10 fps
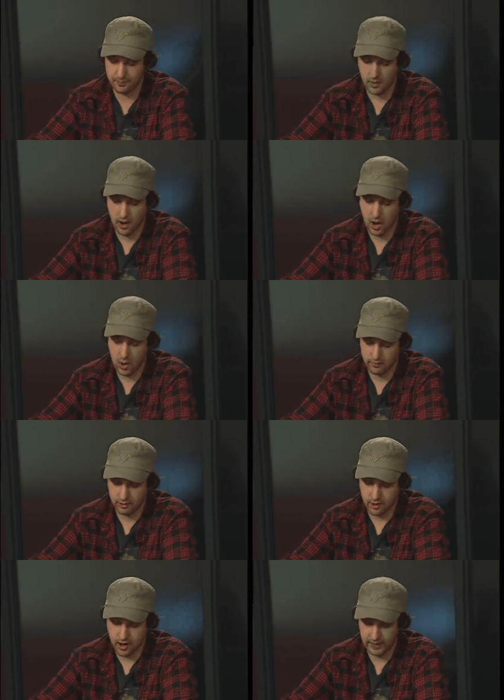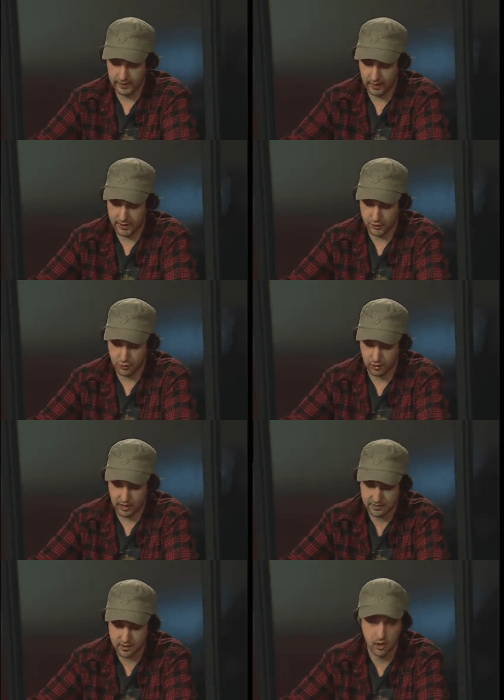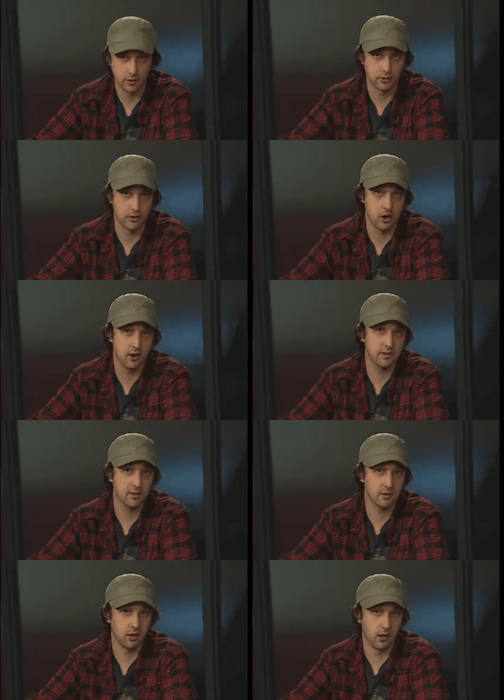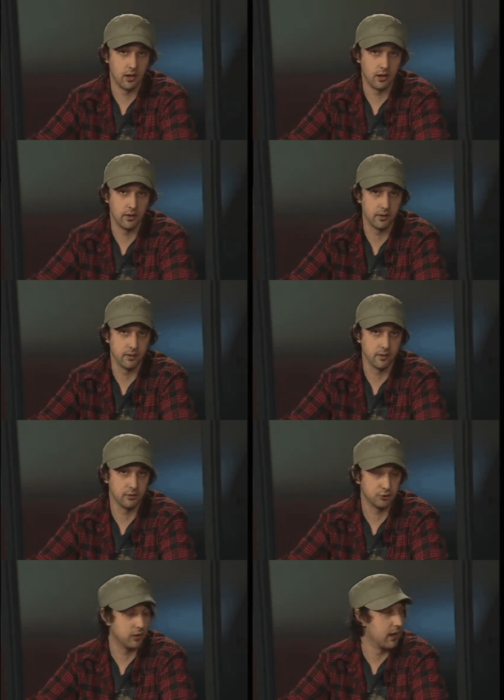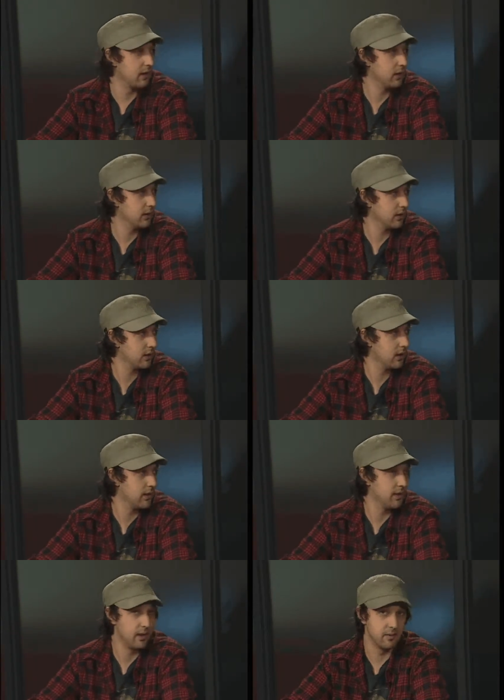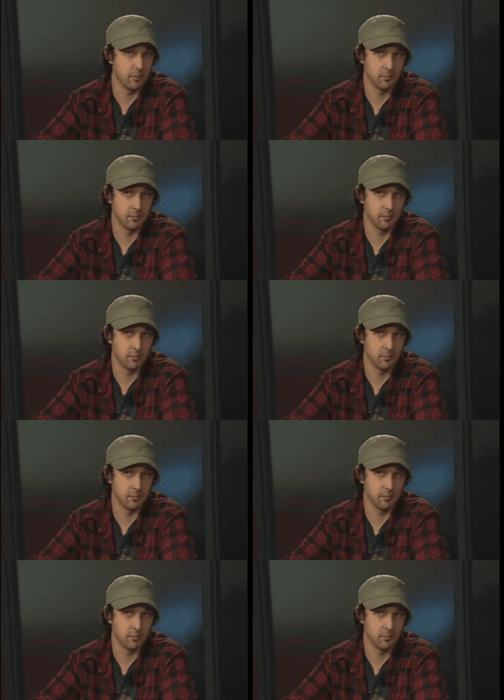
However, I do like the underdogs, Sri Lanka. They've been